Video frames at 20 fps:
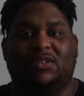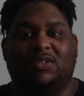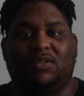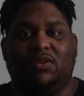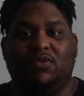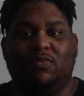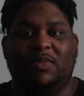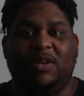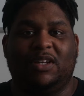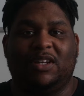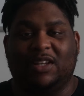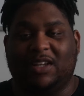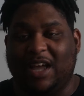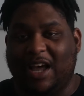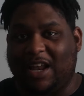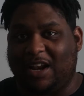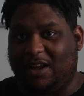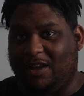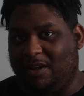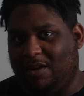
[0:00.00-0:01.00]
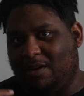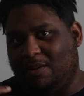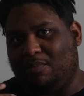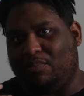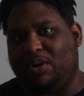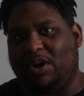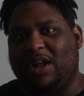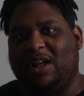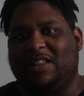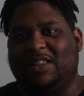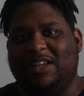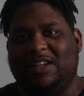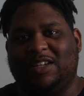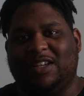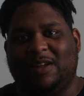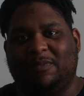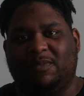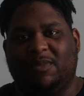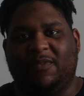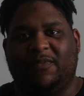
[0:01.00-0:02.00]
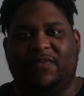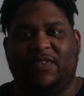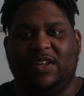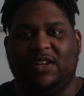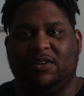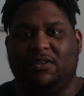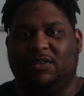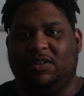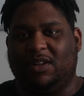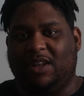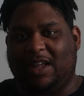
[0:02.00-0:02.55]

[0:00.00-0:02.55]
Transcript: to me to kind of bring out the depth of field,